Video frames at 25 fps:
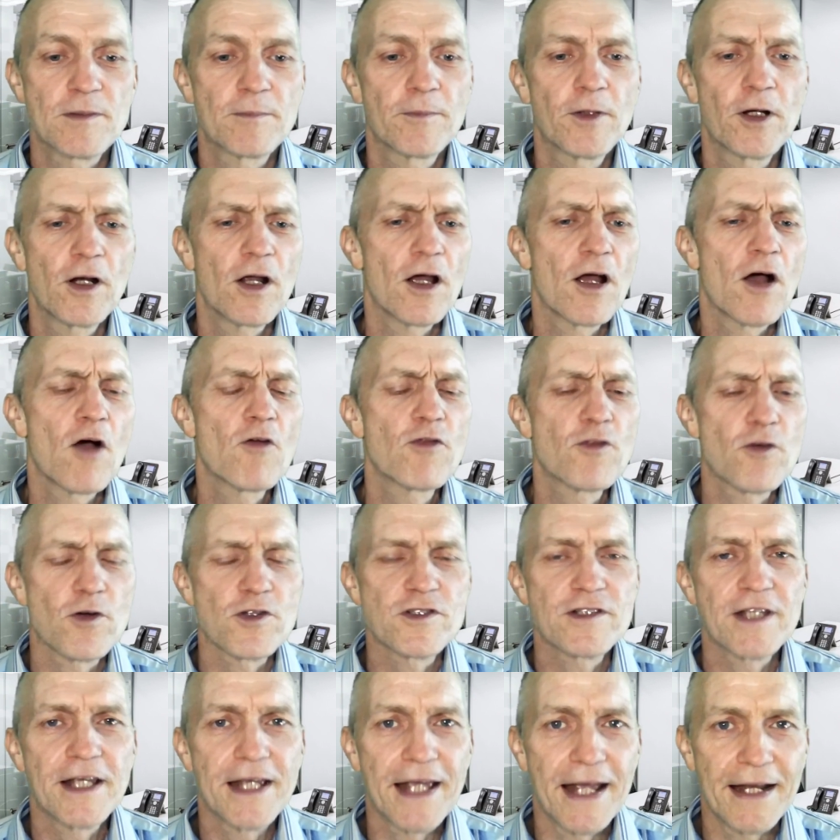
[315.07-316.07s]
But of
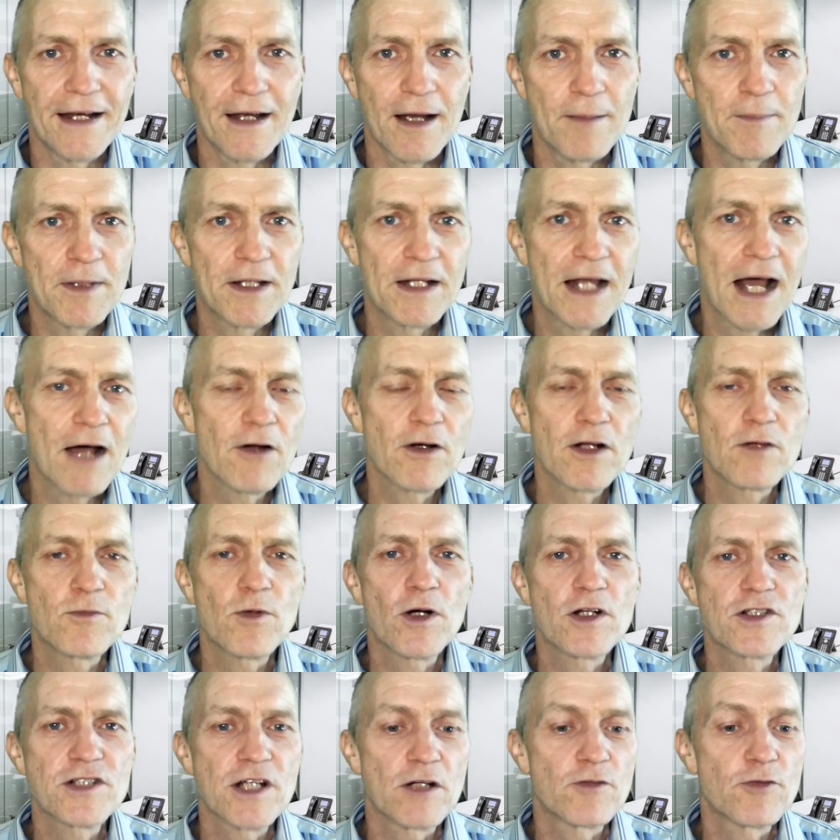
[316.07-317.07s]
course, again, I mean, how that
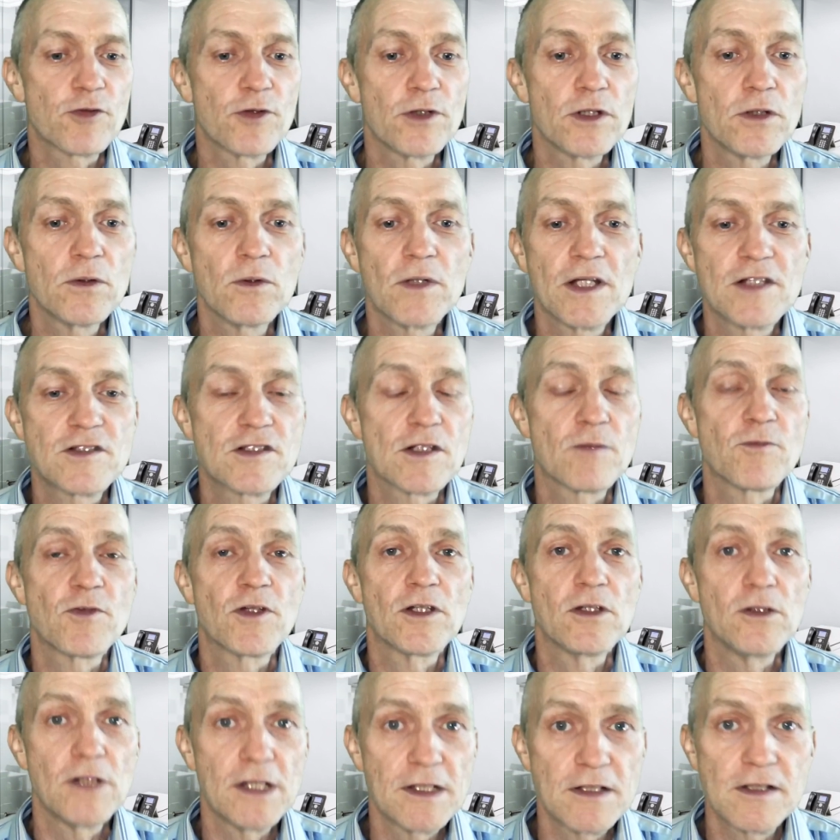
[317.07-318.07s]
works out for you is something
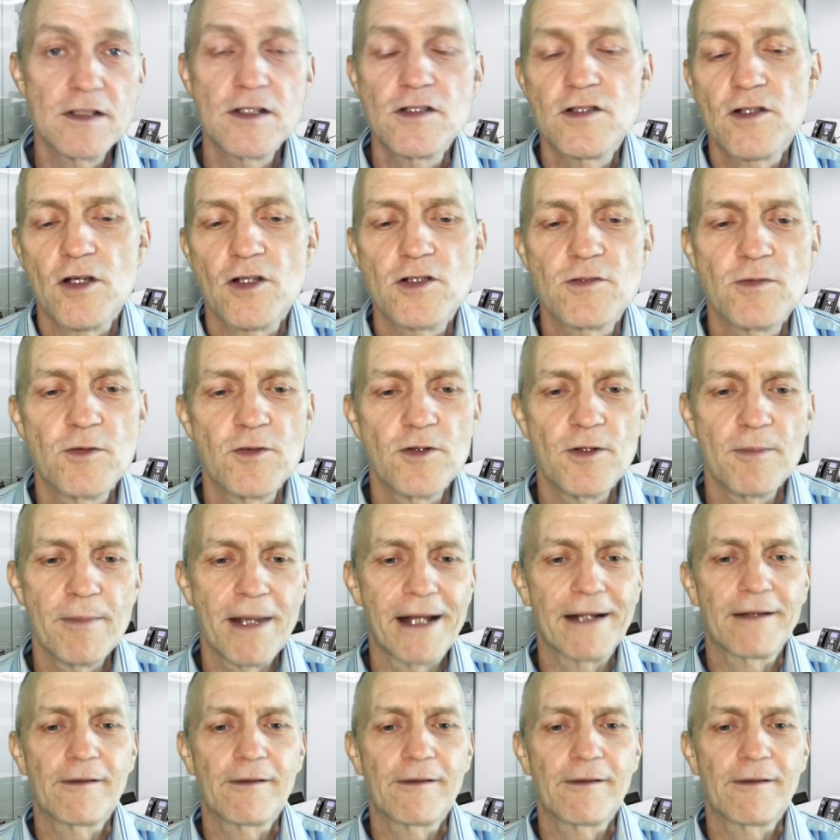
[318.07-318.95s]
you need to discuss with your medical